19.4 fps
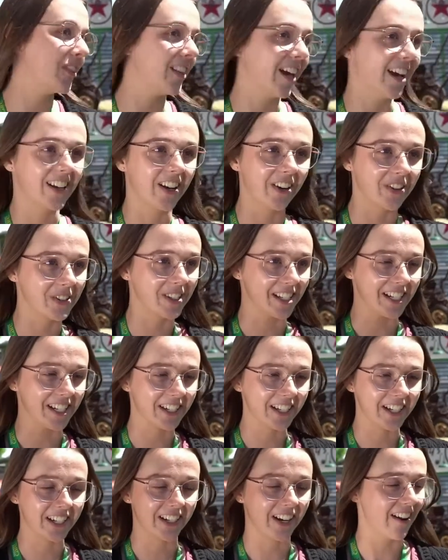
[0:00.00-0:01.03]
I go see
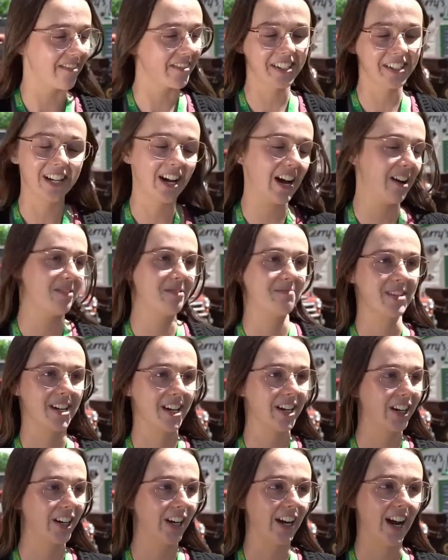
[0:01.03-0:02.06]
her every time I'm
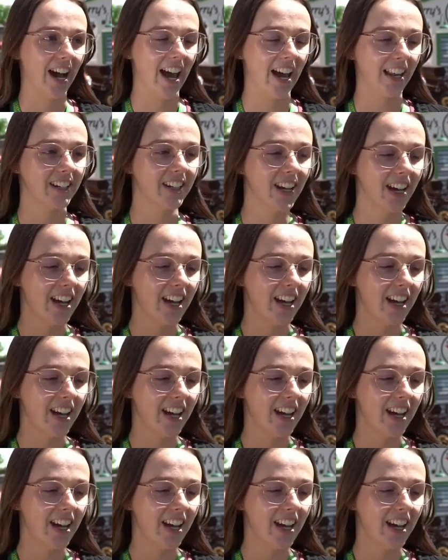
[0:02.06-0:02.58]
here, and